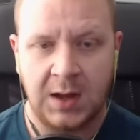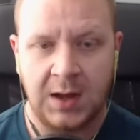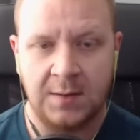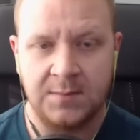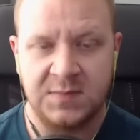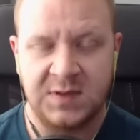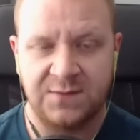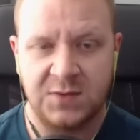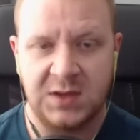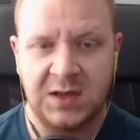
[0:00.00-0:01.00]
Definitely
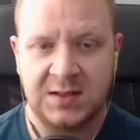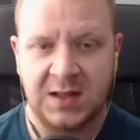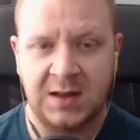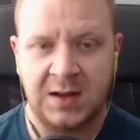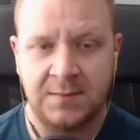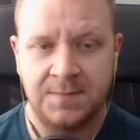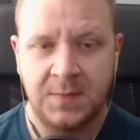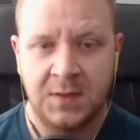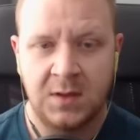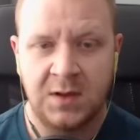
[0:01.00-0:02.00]
hit that up.
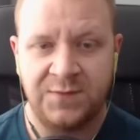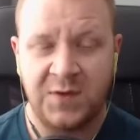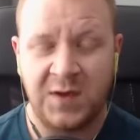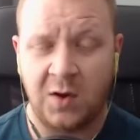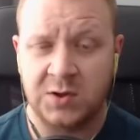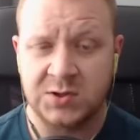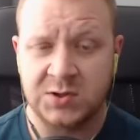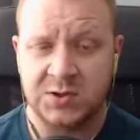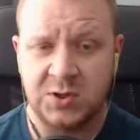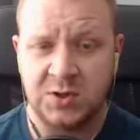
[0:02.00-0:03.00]
If you also,
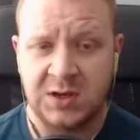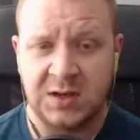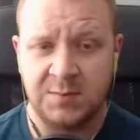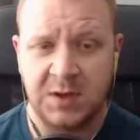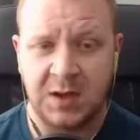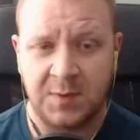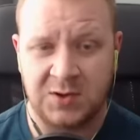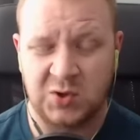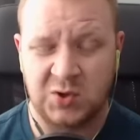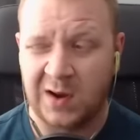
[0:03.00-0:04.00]
you can hit me up on
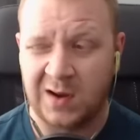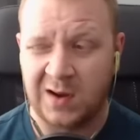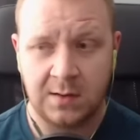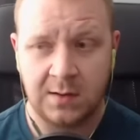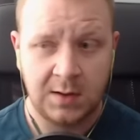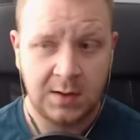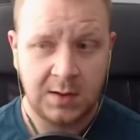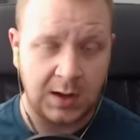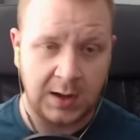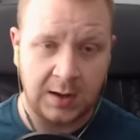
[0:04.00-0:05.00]
Twitter,
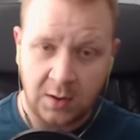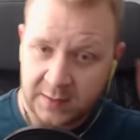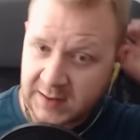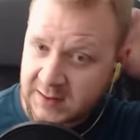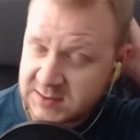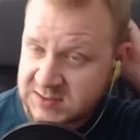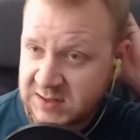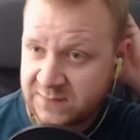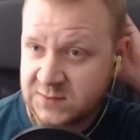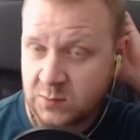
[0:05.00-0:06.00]
all that kind of stuff
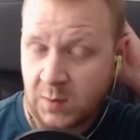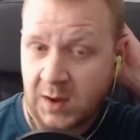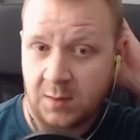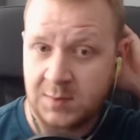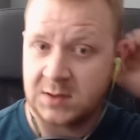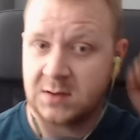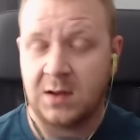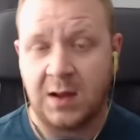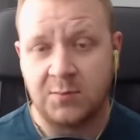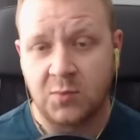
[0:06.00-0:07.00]
as well. But
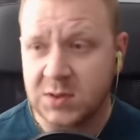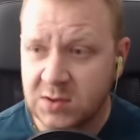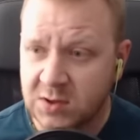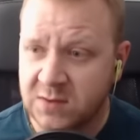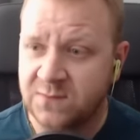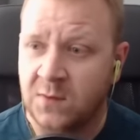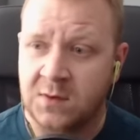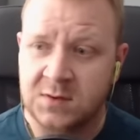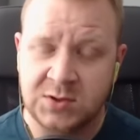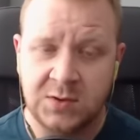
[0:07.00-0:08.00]
I'm really looking forward
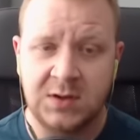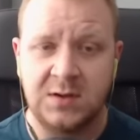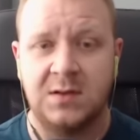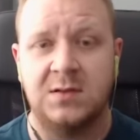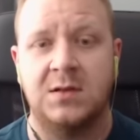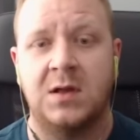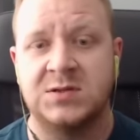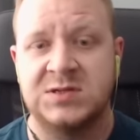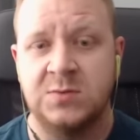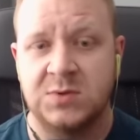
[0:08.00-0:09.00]
to it. I'll see
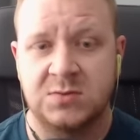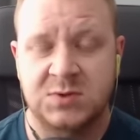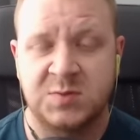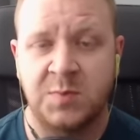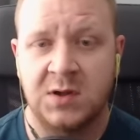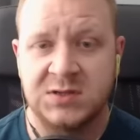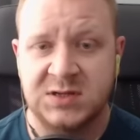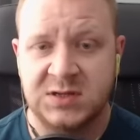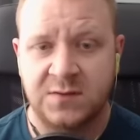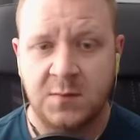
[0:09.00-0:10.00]
what the response is
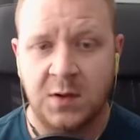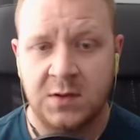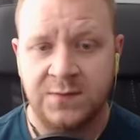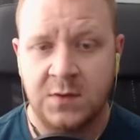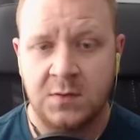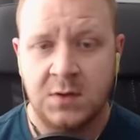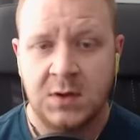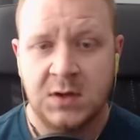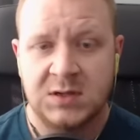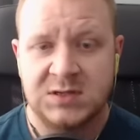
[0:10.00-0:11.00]
from all of you.
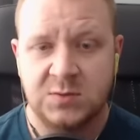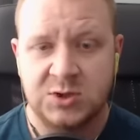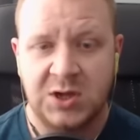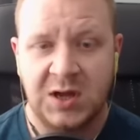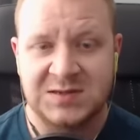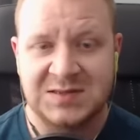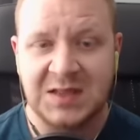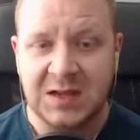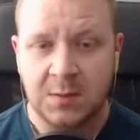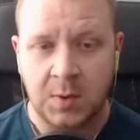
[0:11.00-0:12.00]
See what you guys think
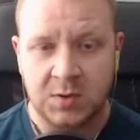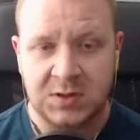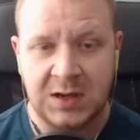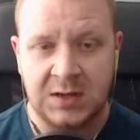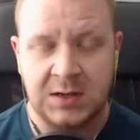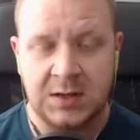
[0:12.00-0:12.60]
about the idea.